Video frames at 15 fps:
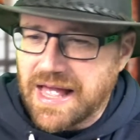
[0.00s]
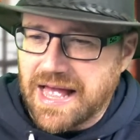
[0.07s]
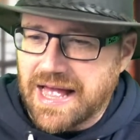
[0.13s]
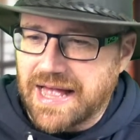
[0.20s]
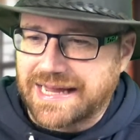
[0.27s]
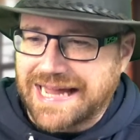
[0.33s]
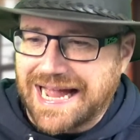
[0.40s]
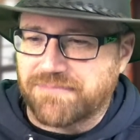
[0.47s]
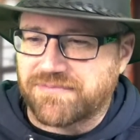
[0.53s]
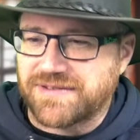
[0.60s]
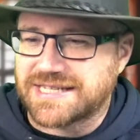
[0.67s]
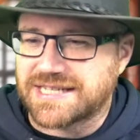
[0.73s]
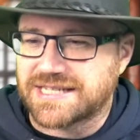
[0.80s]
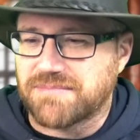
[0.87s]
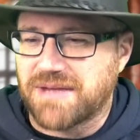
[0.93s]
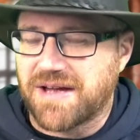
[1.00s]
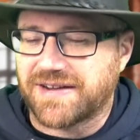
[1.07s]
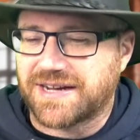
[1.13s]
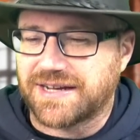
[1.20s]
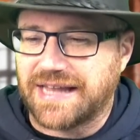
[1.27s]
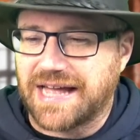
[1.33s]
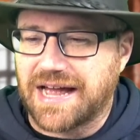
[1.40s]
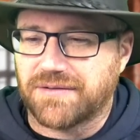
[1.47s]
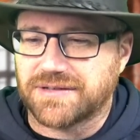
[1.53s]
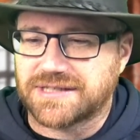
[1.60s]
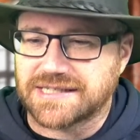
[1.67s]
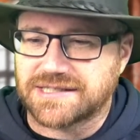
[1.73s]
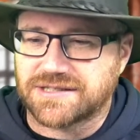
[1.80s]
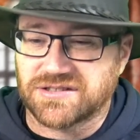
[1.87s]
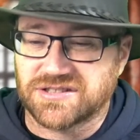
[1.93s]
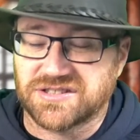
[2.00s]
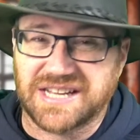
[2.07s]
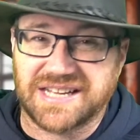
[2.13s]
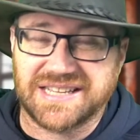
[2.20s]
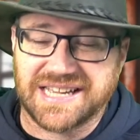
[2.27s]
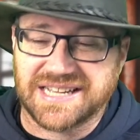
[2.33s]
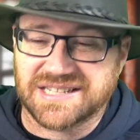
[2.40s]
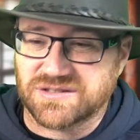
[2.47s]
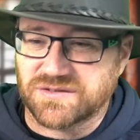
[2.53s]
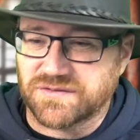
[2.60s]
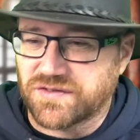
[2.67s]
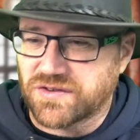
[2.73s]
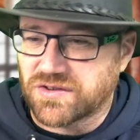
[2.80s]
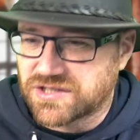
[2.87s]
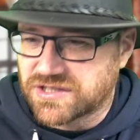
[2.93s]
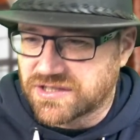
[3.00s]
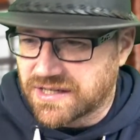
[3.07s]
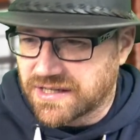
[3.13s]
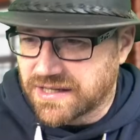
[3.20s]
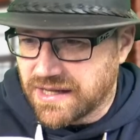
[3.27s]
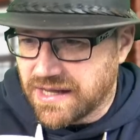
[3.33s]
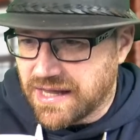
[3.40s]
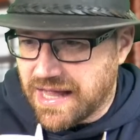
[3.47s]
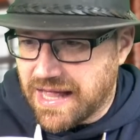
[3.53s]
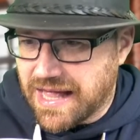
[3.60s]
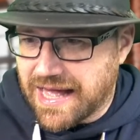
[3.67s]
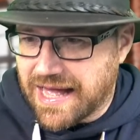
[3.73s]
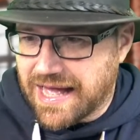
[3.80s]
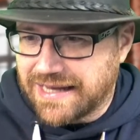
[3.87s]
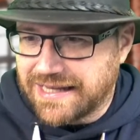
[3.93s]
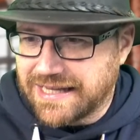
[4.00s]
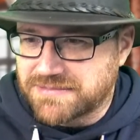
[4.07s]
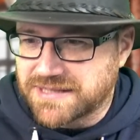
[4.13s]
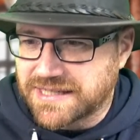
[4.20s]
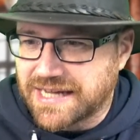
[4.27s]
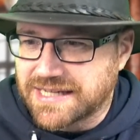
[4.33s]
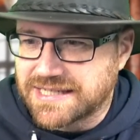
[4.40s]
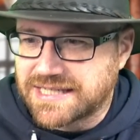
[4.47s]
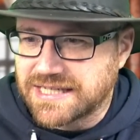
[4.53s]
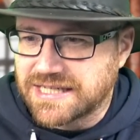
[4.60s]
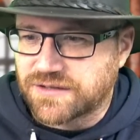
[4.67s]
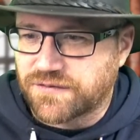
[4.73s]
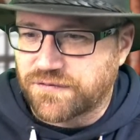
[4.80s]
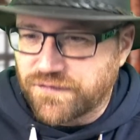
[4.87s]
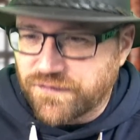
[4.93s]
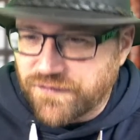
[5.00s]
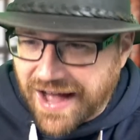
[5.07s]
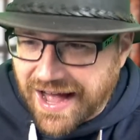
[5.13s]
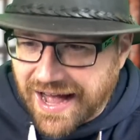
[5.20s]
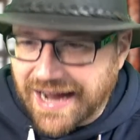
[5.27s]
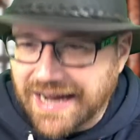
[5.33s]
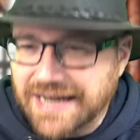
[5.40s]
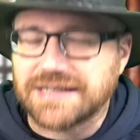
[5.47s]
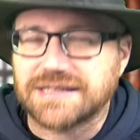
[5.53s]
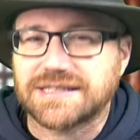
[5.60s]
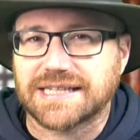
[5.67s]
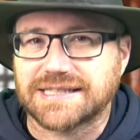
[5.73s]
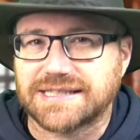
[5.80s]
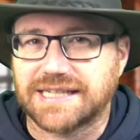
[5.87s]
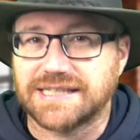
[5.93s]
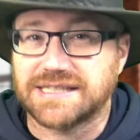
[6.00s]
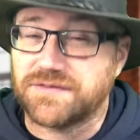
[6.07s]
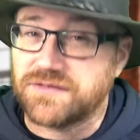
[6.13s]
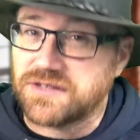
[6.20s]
Cadbury's is American now. It says don't do that. Yes, unfortunately. Lipton iced tea is fine, says Nick and Diff.